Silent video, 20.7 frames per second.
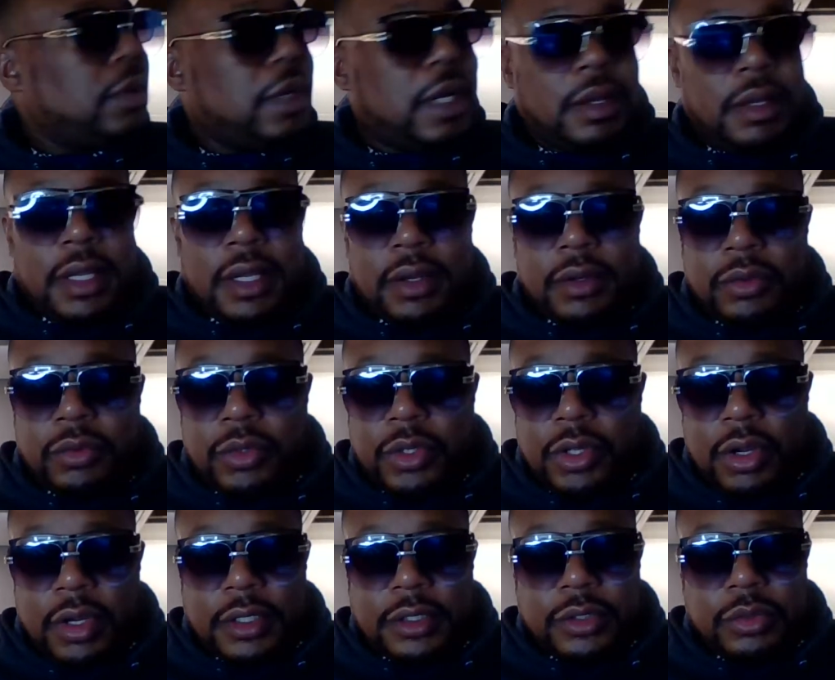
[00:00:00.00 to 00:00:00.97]
out here in New
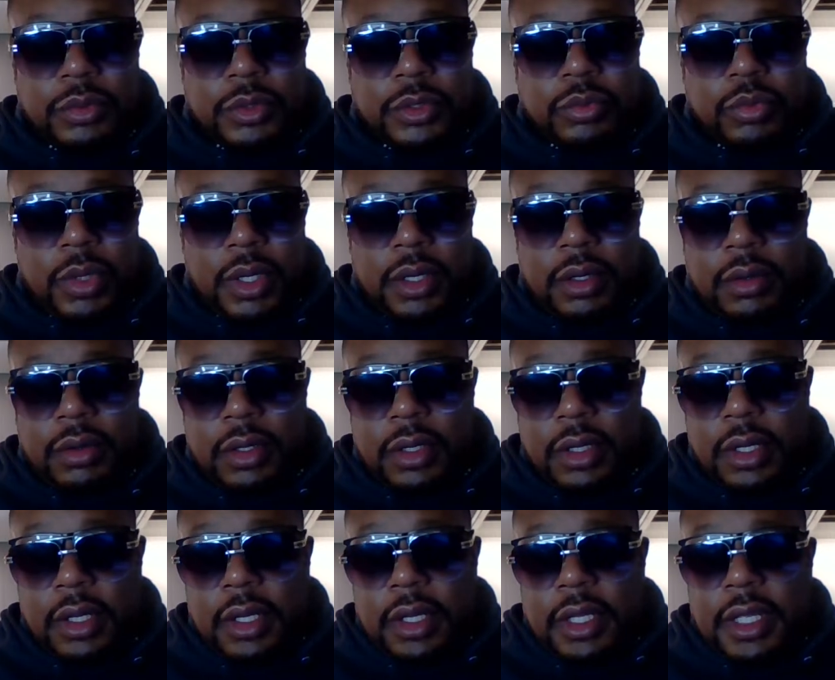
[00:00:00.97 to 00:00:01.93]
York too as well.
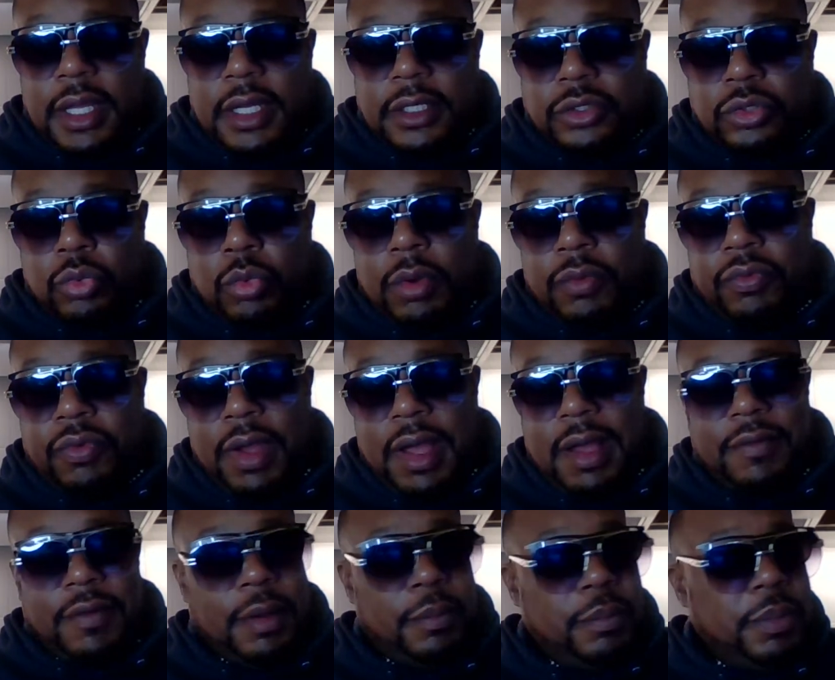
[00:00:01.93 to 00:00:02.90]
Yeah,
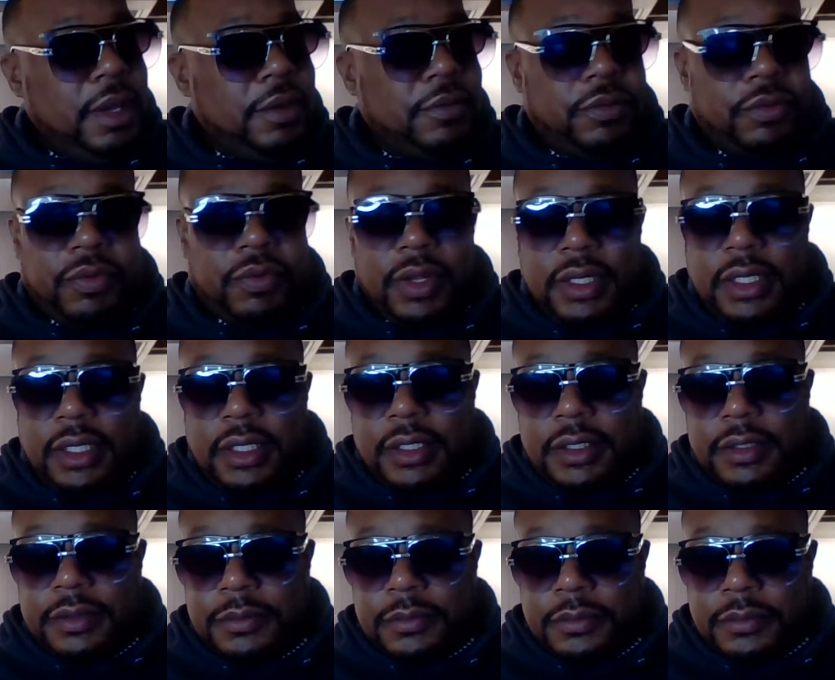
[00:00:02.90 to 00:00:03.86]
215. I'll be in Philly
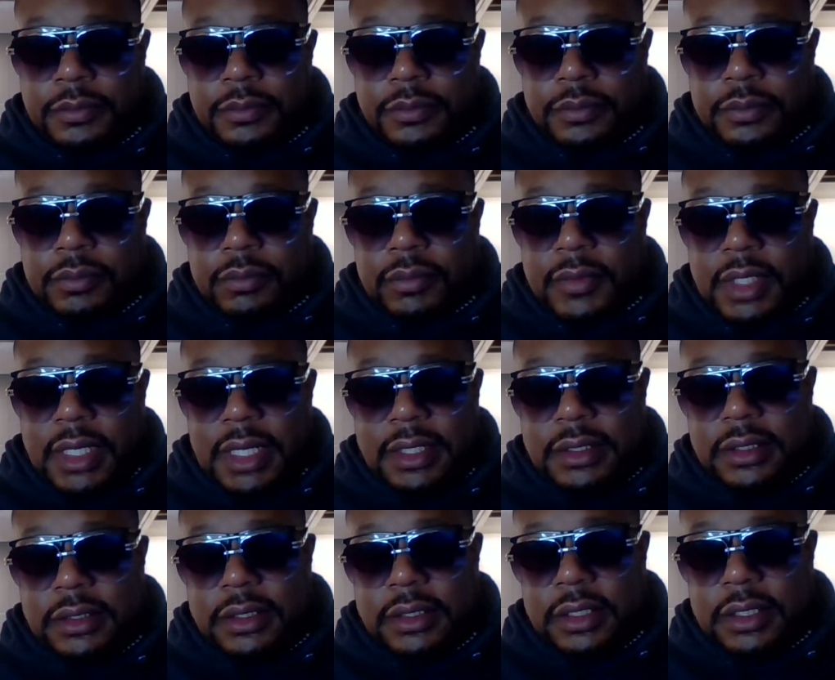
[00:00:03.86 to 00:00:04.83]

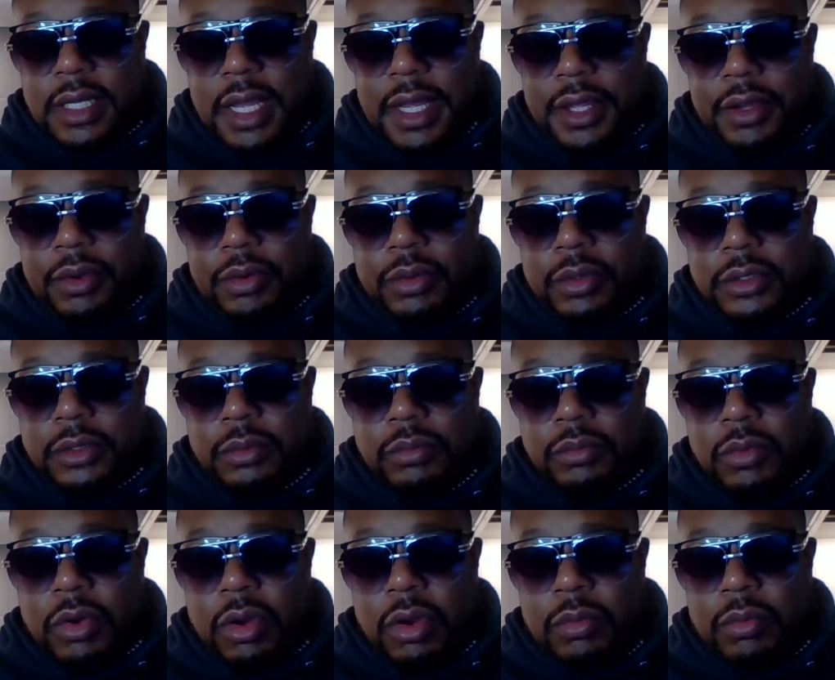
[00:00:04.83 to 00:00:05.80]
either tonight or
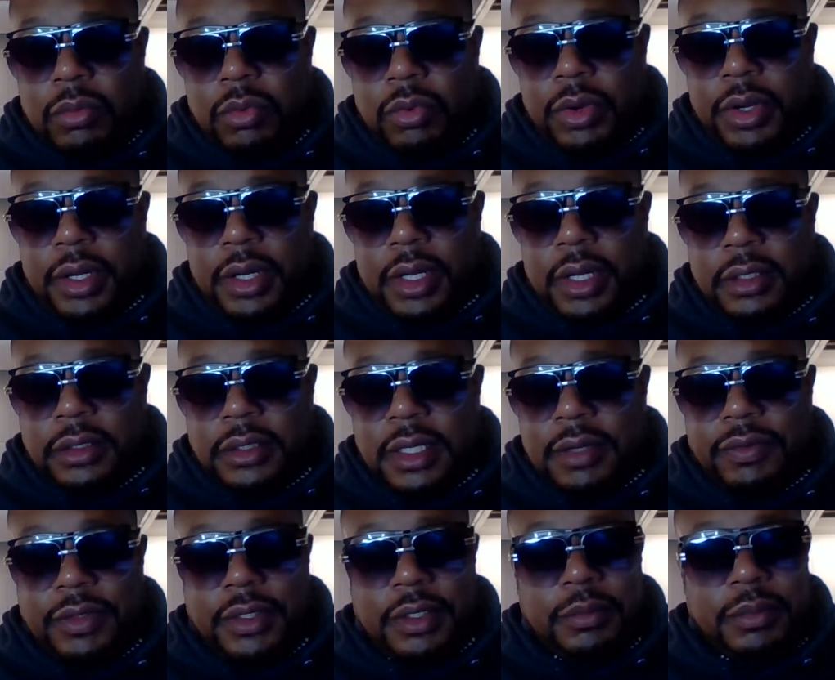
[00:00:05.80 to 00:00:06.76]
tomorrow morning. I'll
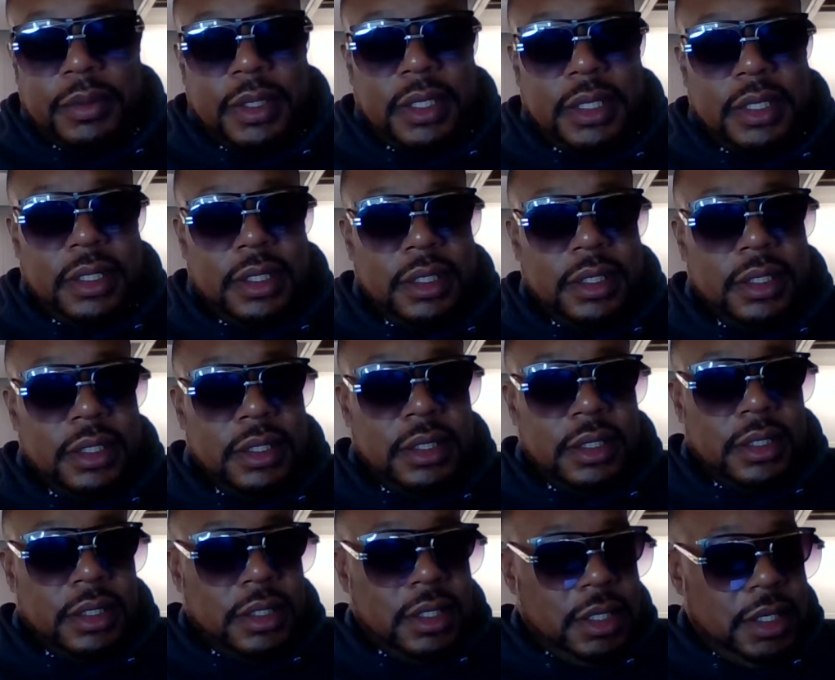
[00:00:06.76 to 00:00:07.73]
definitely be
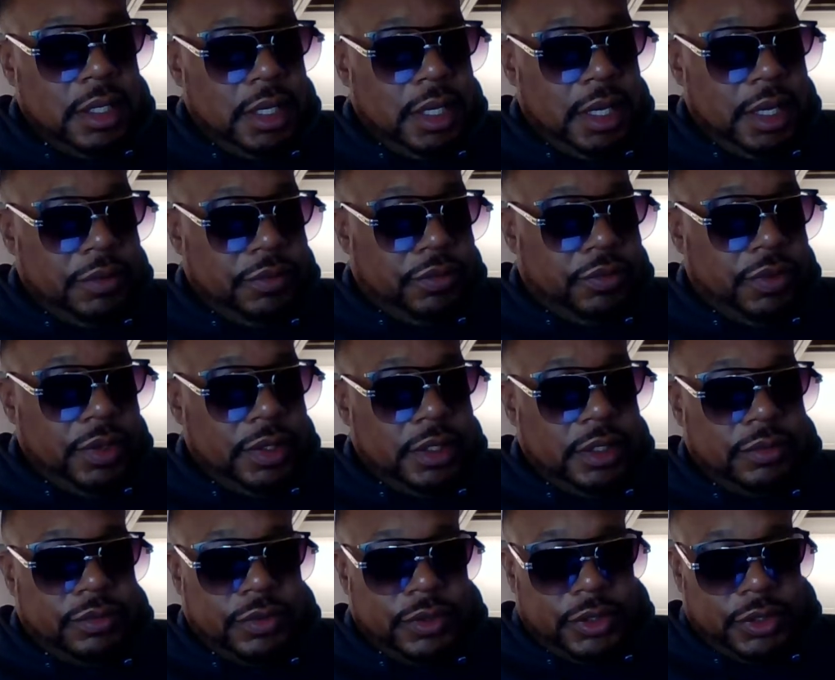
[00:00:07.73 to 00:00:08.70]
in Philly
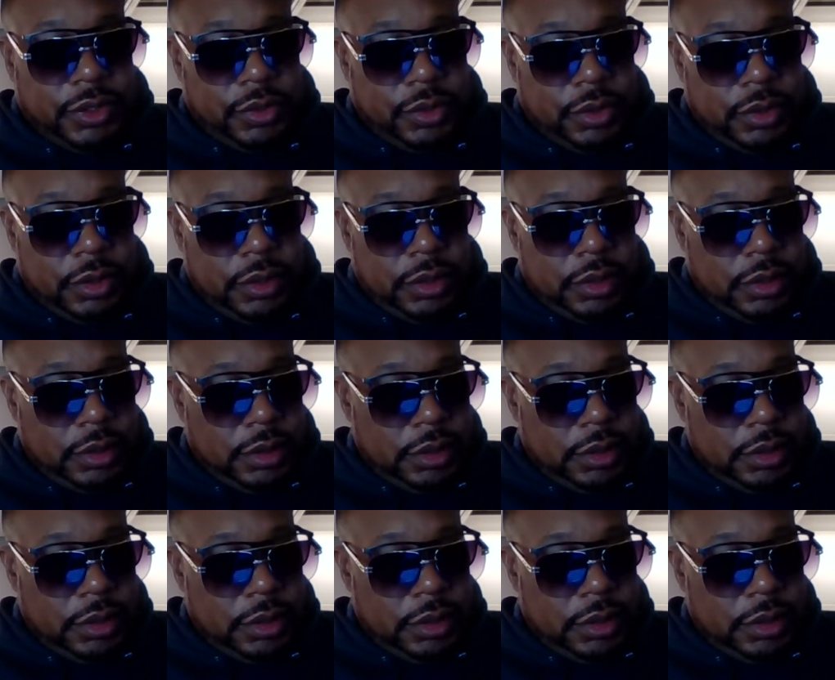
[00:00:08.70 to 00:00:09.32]
for sure.